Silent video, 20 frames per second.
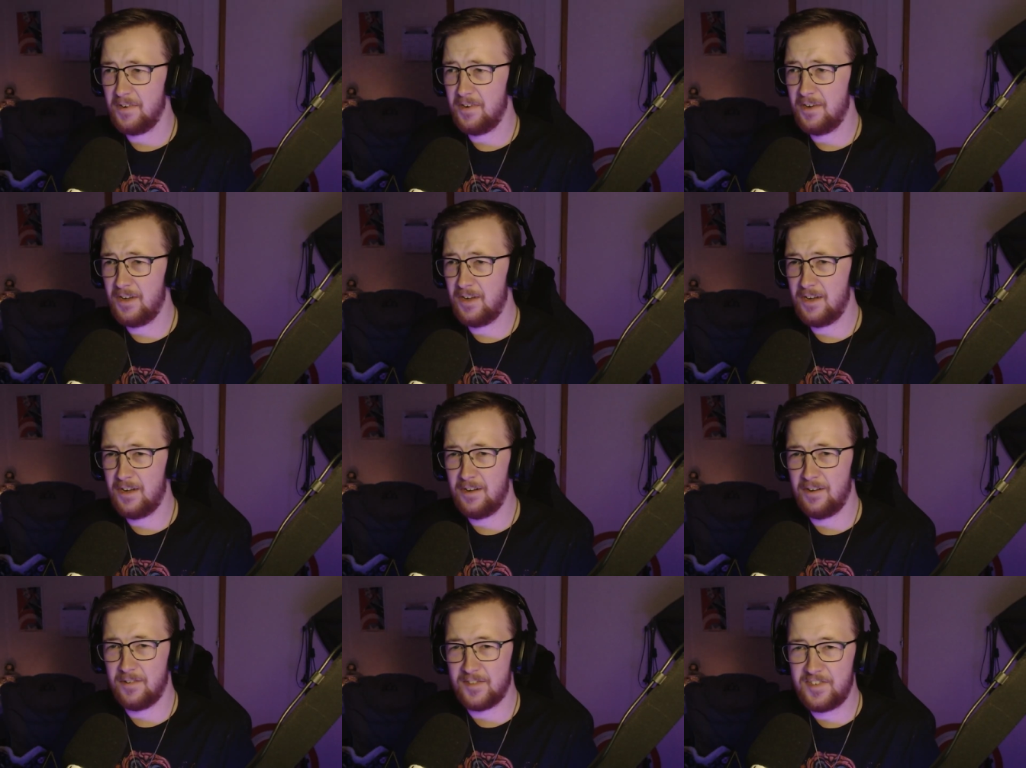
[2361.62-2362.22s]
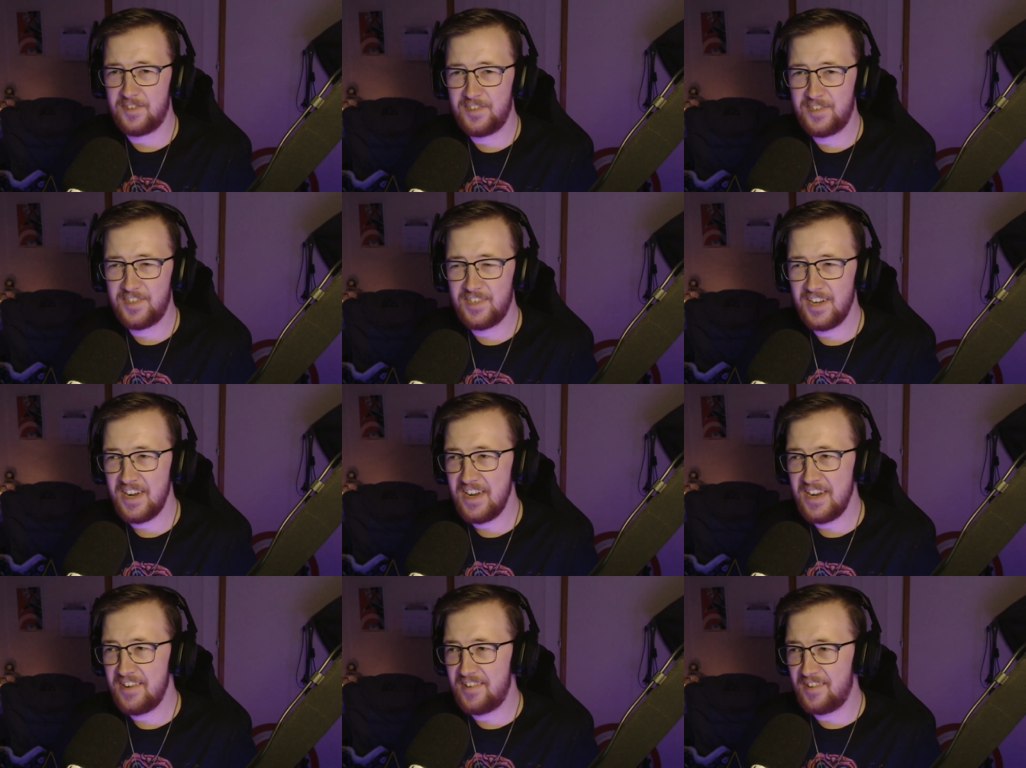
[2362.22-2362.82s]
Oh,
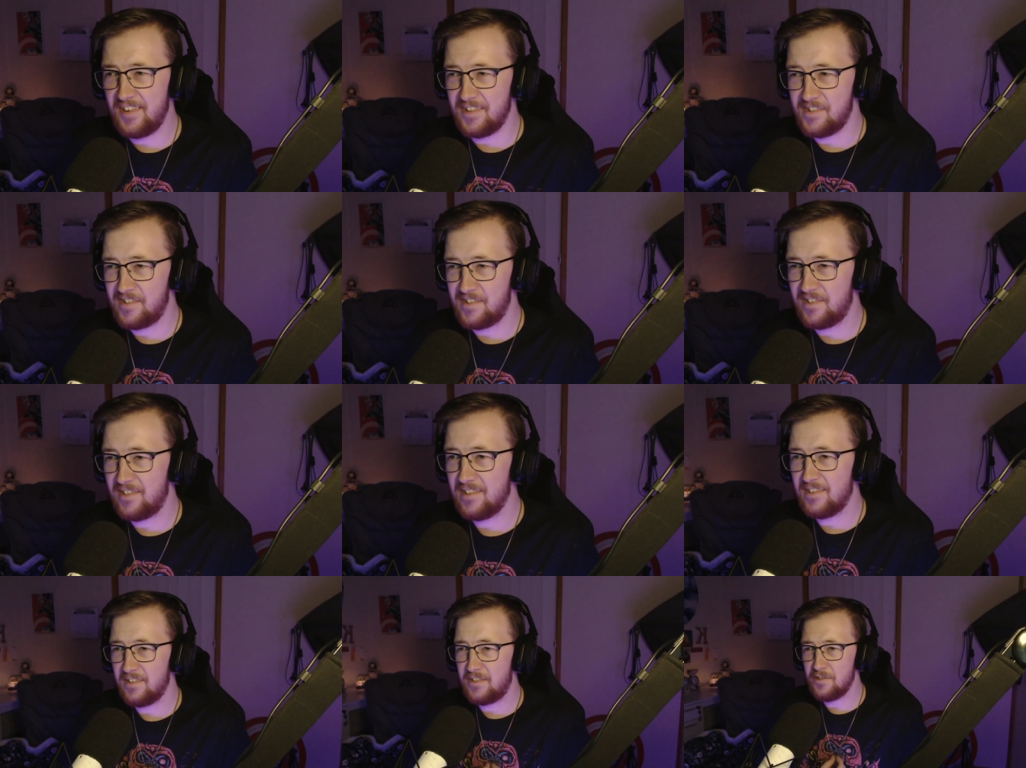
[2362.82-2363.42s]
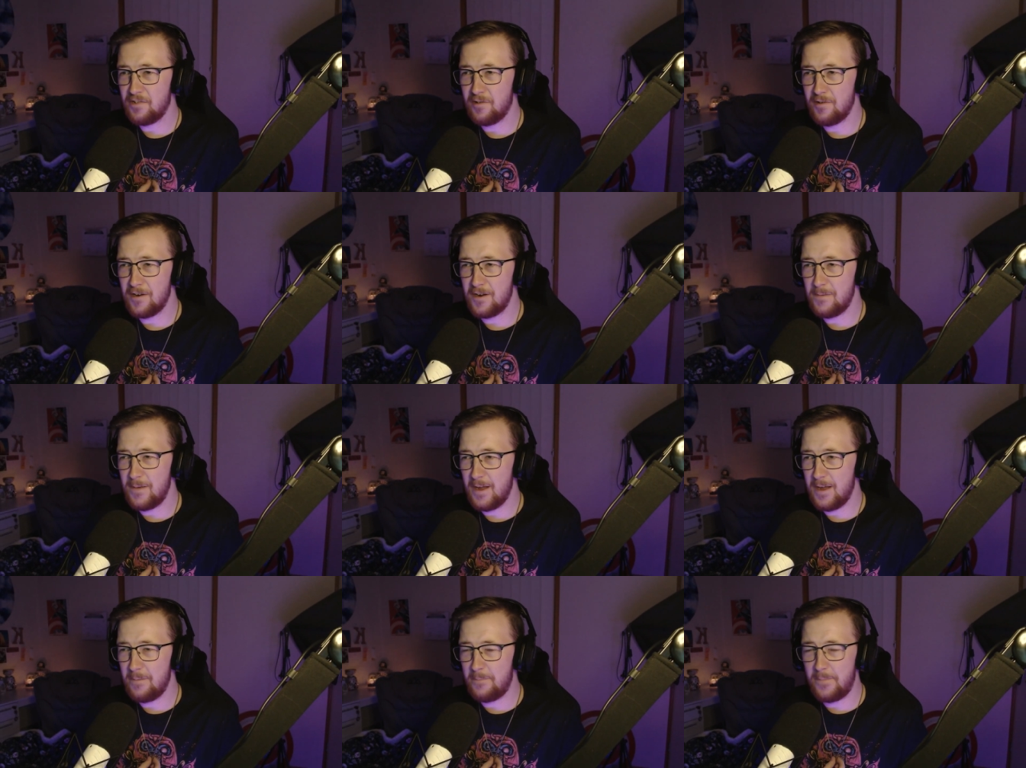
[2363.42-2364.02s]
Jesus. Talk
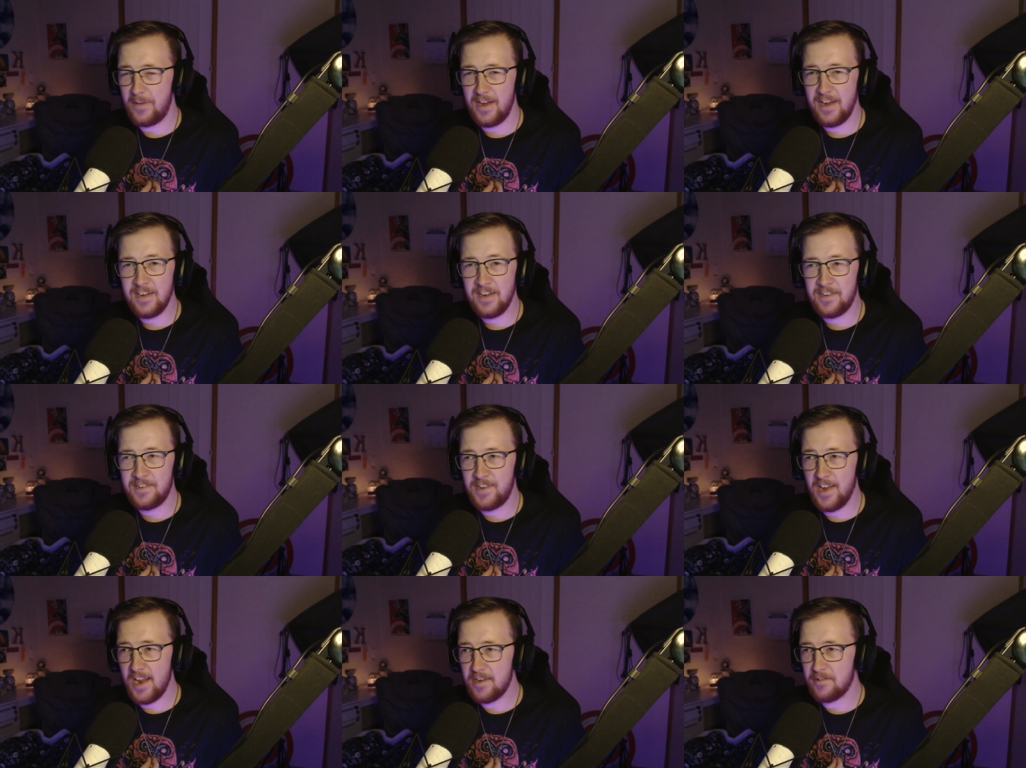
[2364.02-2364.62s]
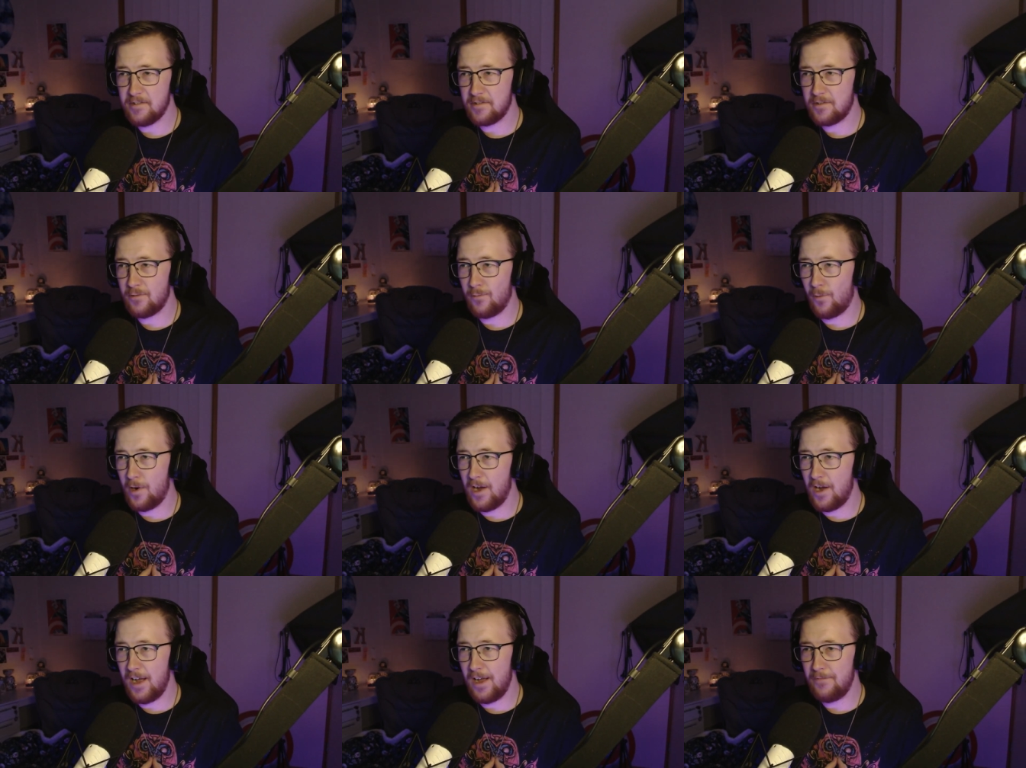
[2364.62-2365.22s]
about being dead on
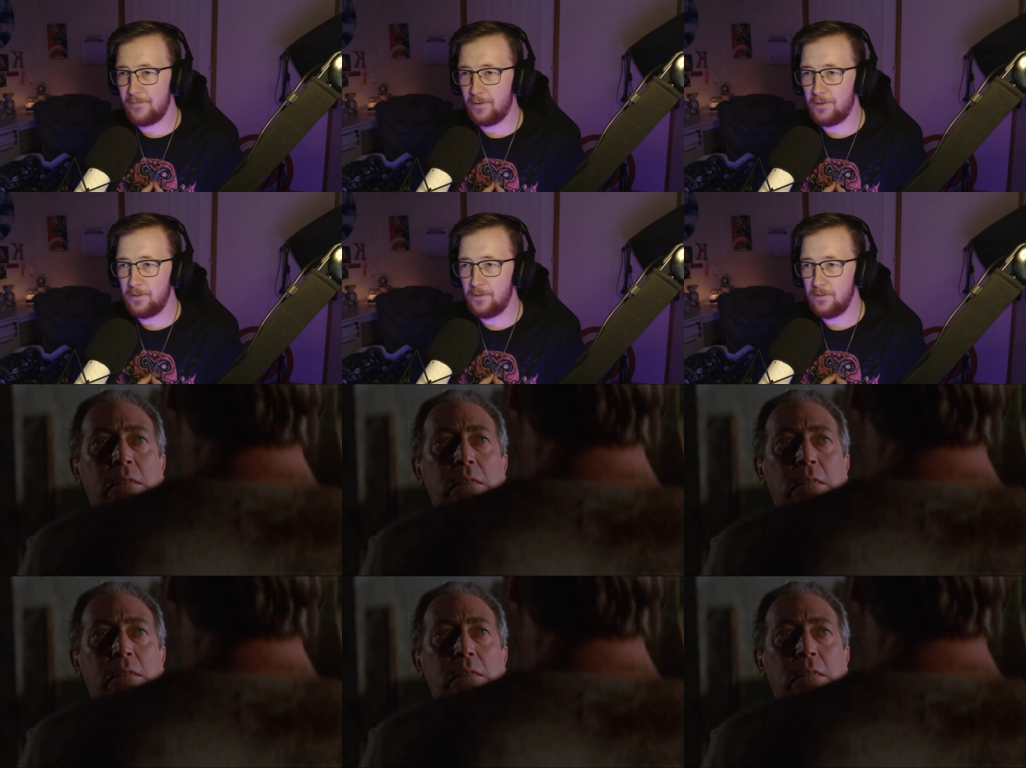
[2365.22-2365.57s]
arrival.